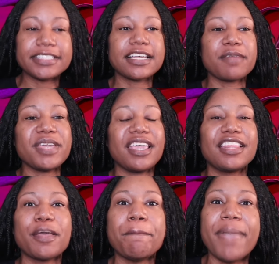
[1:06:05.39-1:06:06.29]
It's gonna be
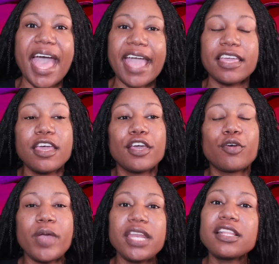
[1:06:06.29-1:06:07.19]
in the bag.
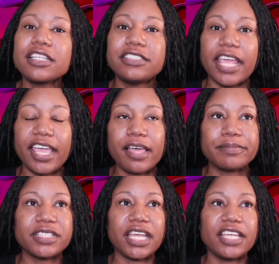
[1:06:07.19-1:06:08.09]
Queen of the Damned